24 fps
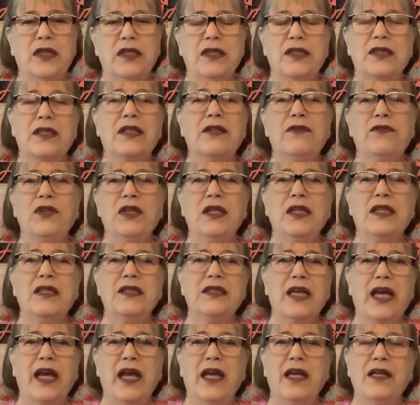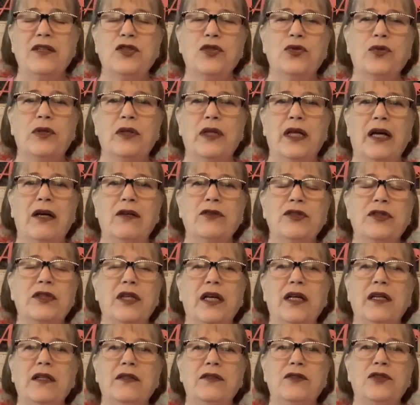he's lifting his hand to allow
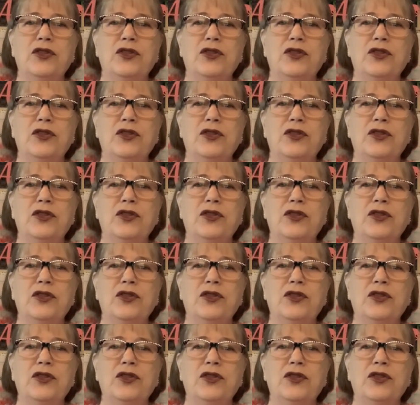Satan